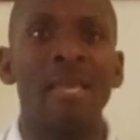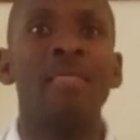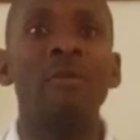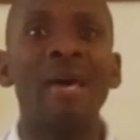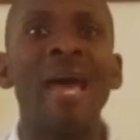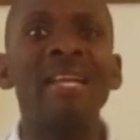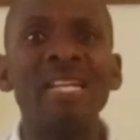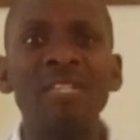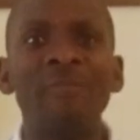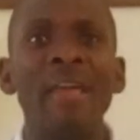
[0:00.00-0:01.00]
They will
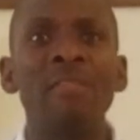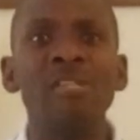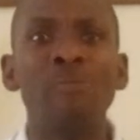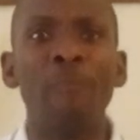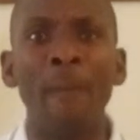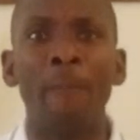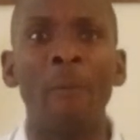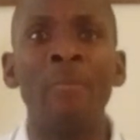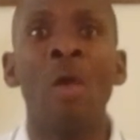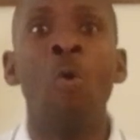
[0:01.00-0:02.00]
identify those
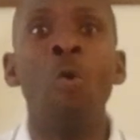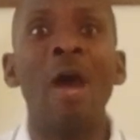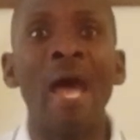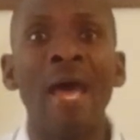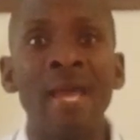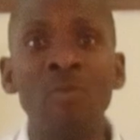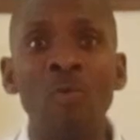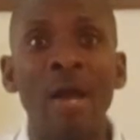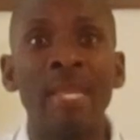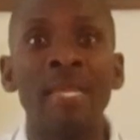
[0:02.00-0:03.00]
people who are
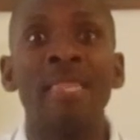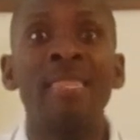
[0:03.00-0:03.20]
hardworking.